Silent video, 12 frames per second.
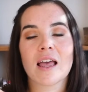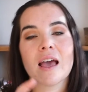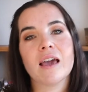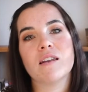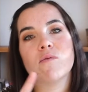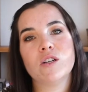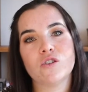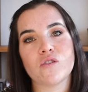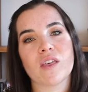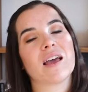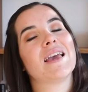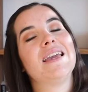and I will do
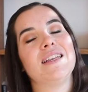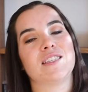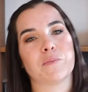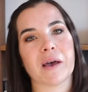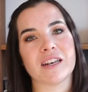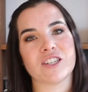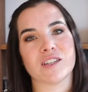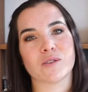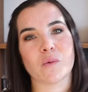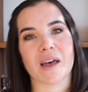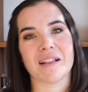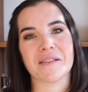that in Spanish as
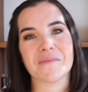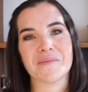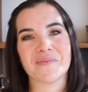well.